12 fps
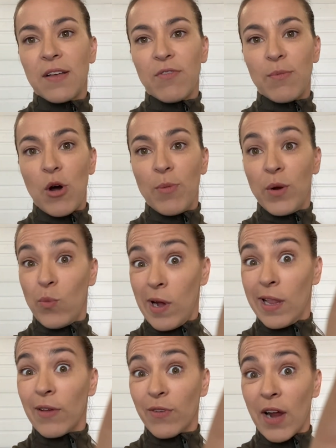a moment while
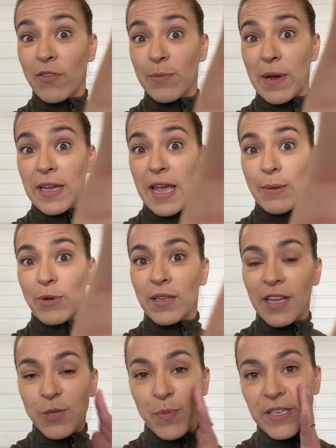I've covered my camera.
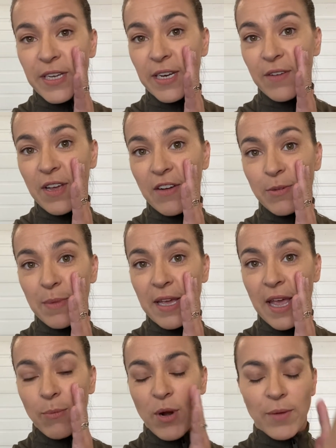Let's pretend I've covered my
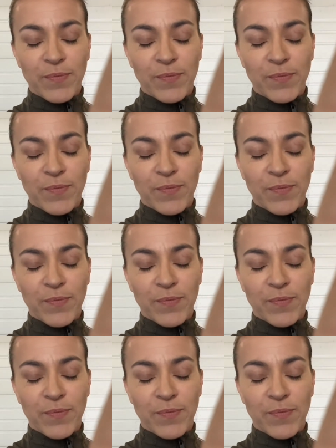camera.